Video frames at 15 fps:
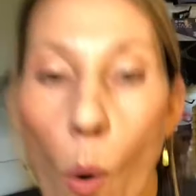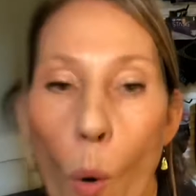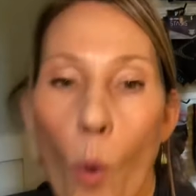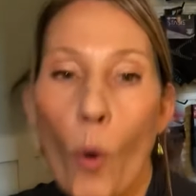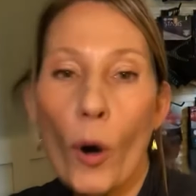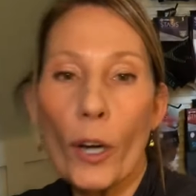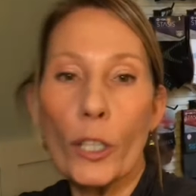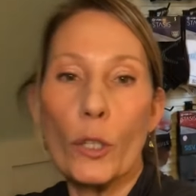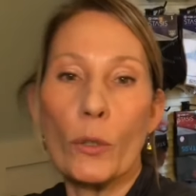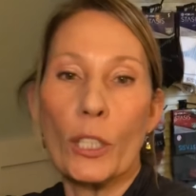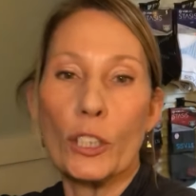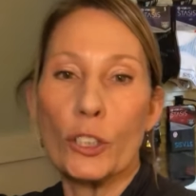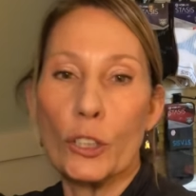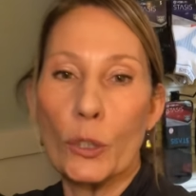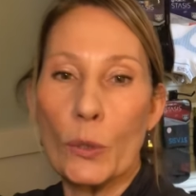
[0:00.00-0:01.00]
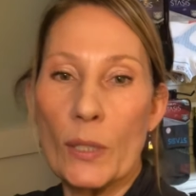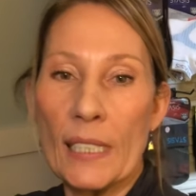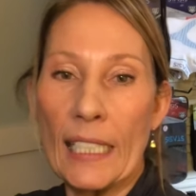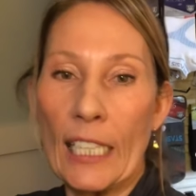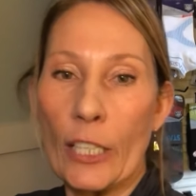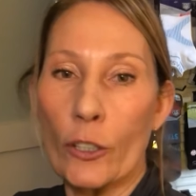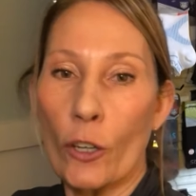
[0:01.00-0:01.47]
or you can choose
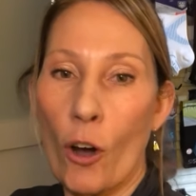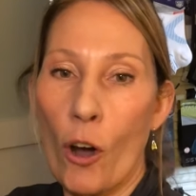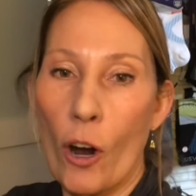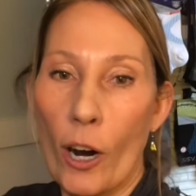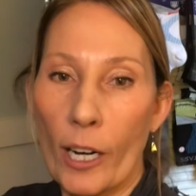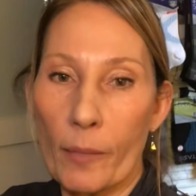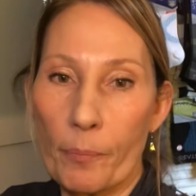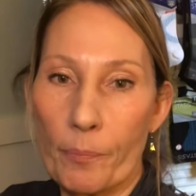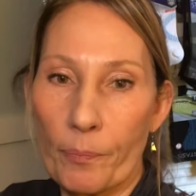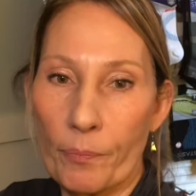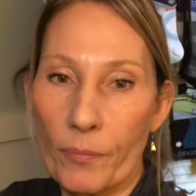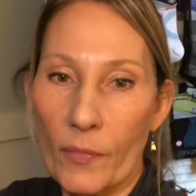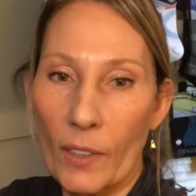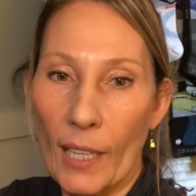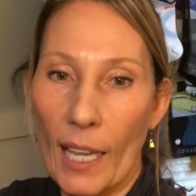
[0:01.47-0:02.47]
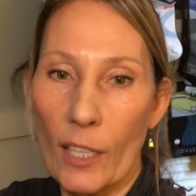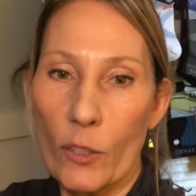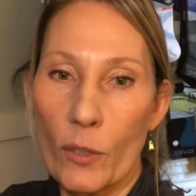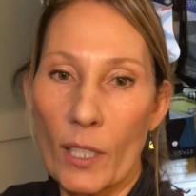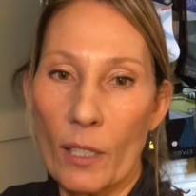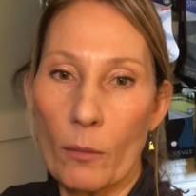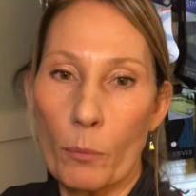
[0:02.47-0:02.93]
either arm. Okay, you
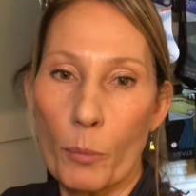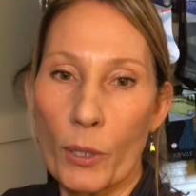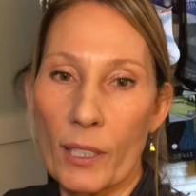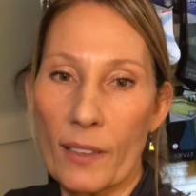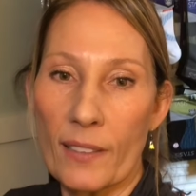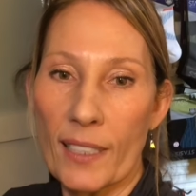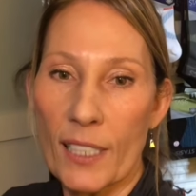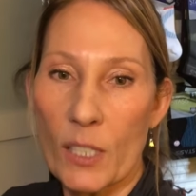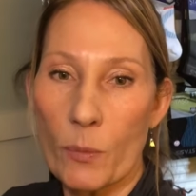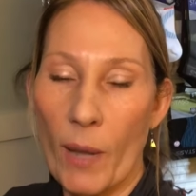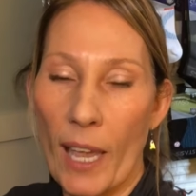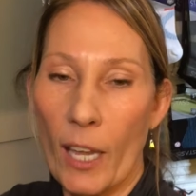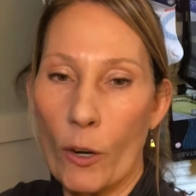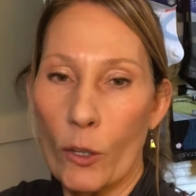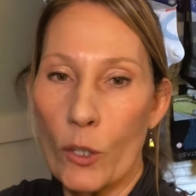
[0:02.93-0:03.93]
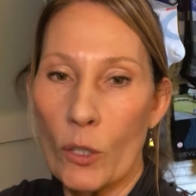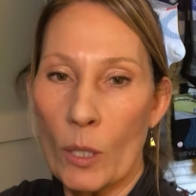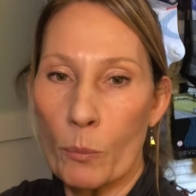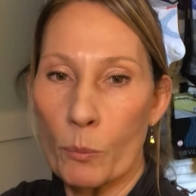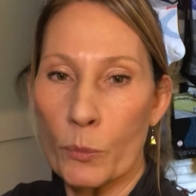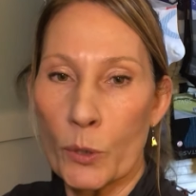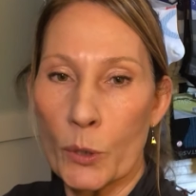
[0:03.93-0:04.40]
can put it this way or you
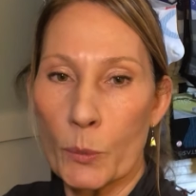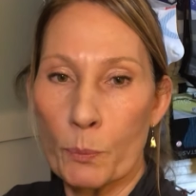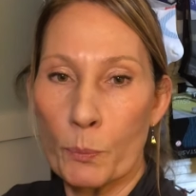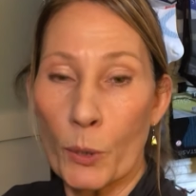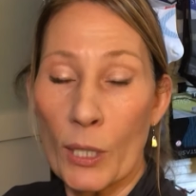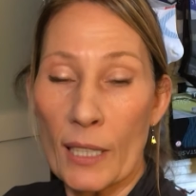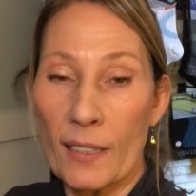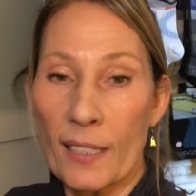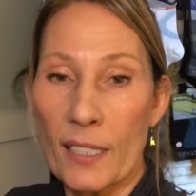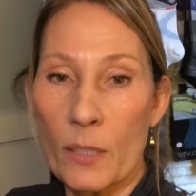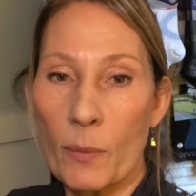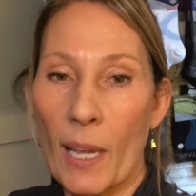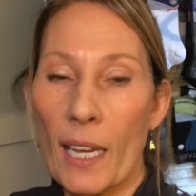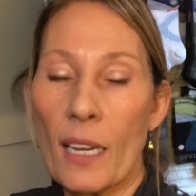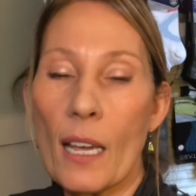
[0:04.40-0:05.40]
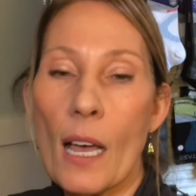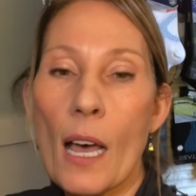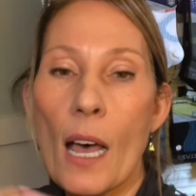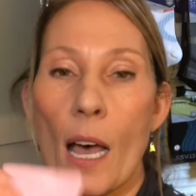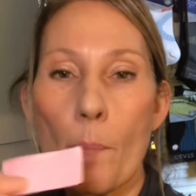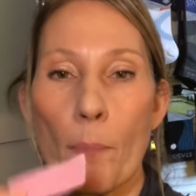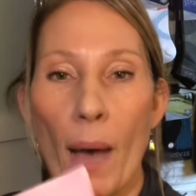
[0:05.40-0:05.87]
can put it this way.
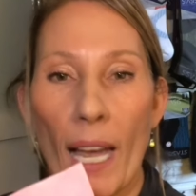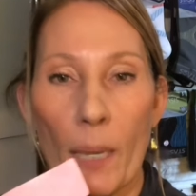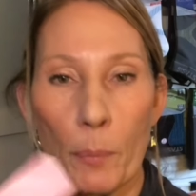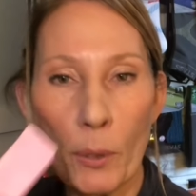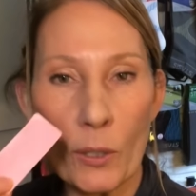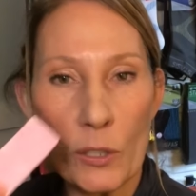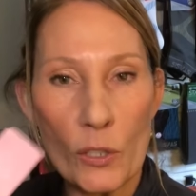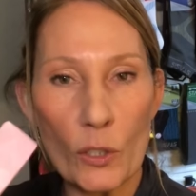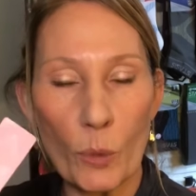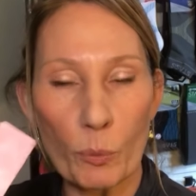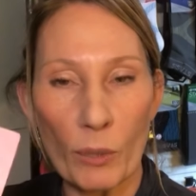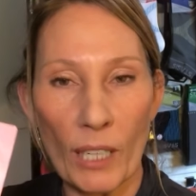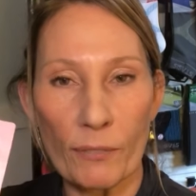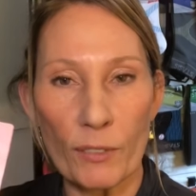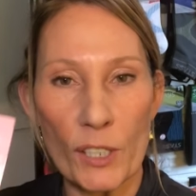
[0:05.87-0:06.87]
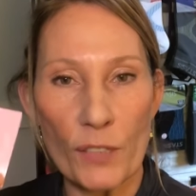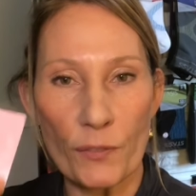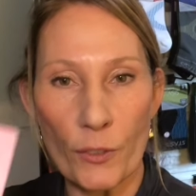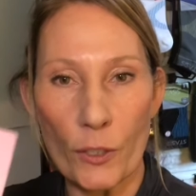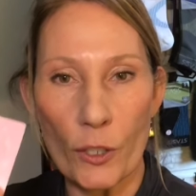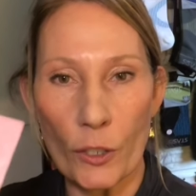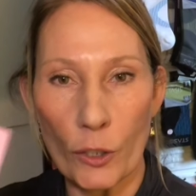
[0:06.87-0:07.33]
My personal preference
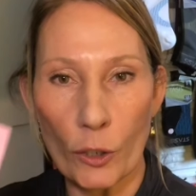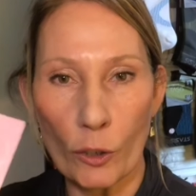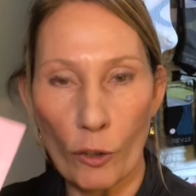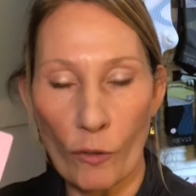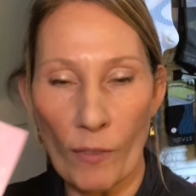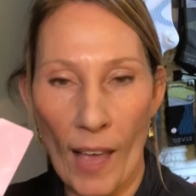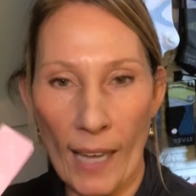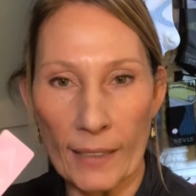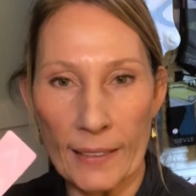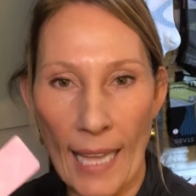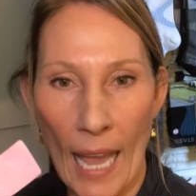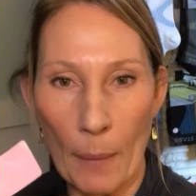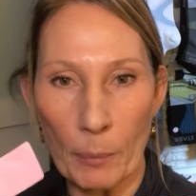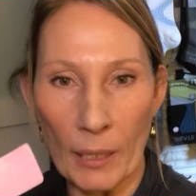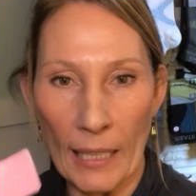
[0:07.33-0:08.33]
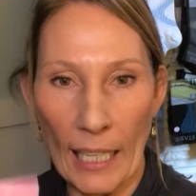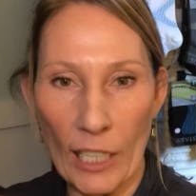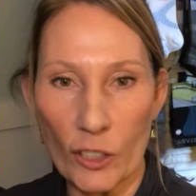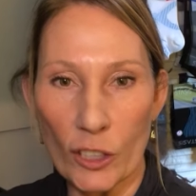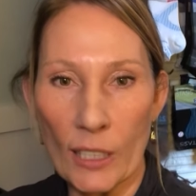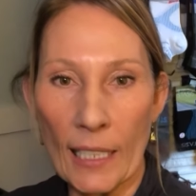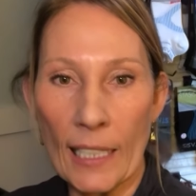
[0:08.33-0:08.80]
for the Neurovax
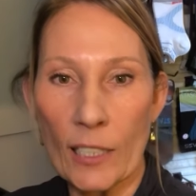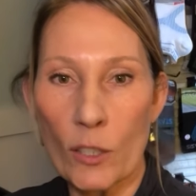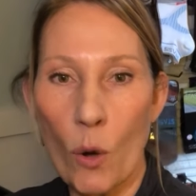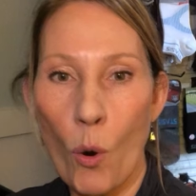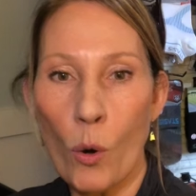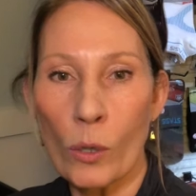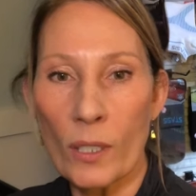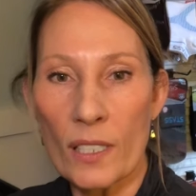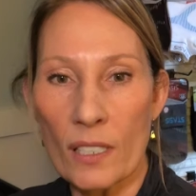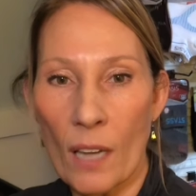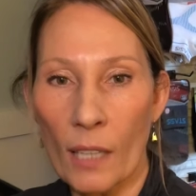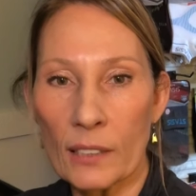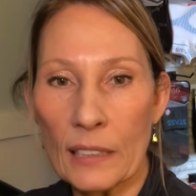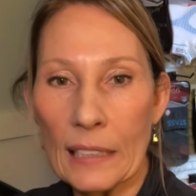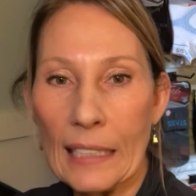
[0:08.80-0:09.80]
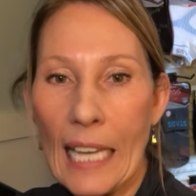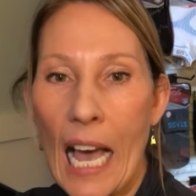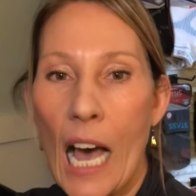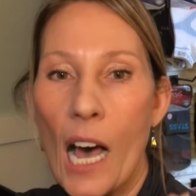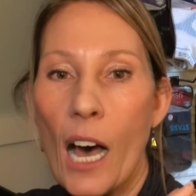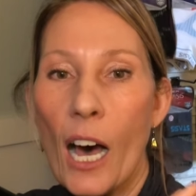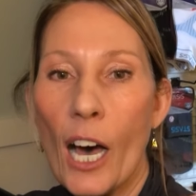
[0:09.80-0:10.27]
application is horizontally
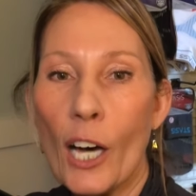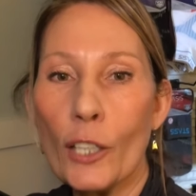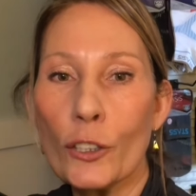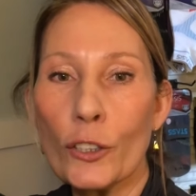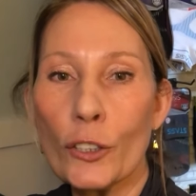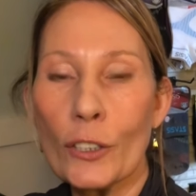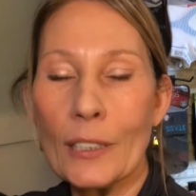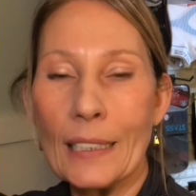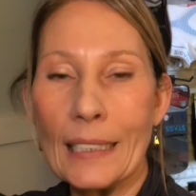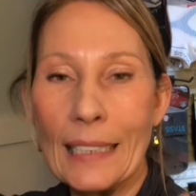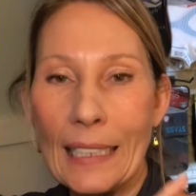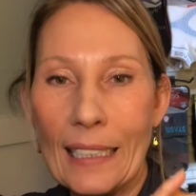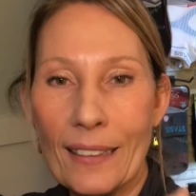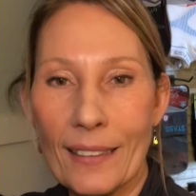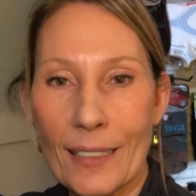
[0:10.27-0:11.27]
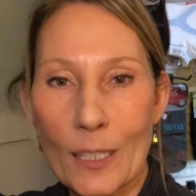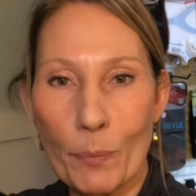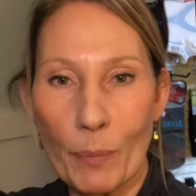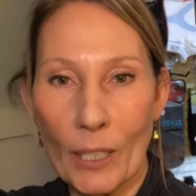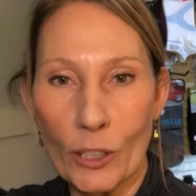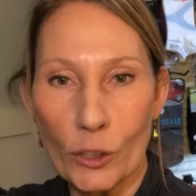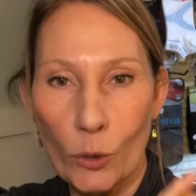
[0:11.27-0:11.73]
underneath this
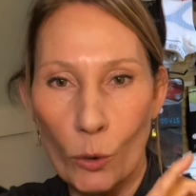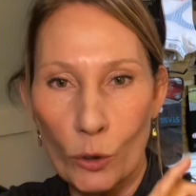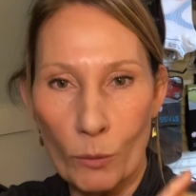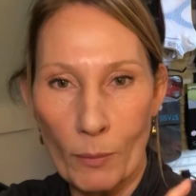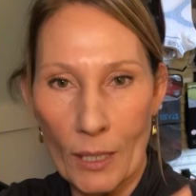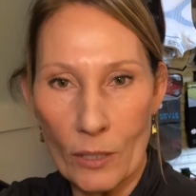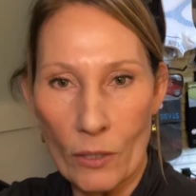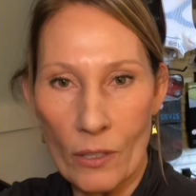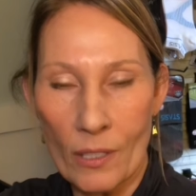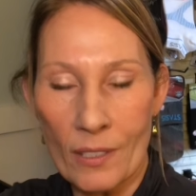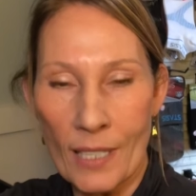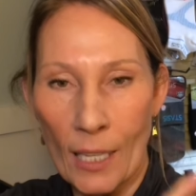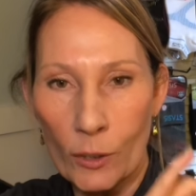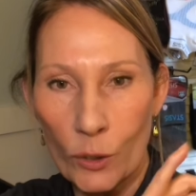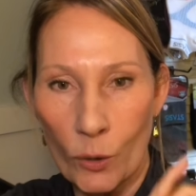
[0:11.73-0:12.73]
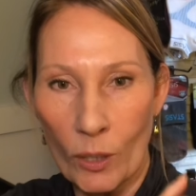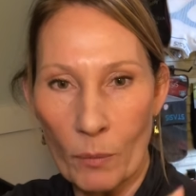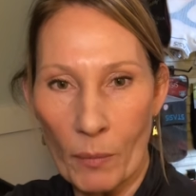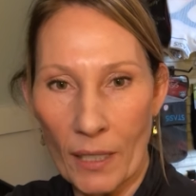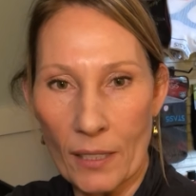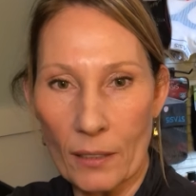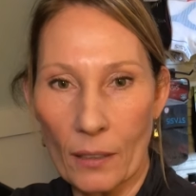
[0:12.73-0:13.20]
big shoulder muscle, the deltoid
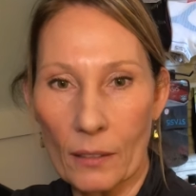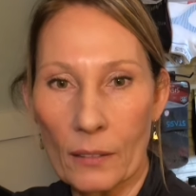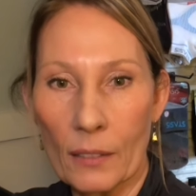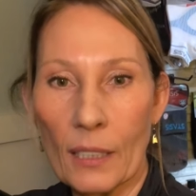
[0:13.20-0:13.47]
muscle.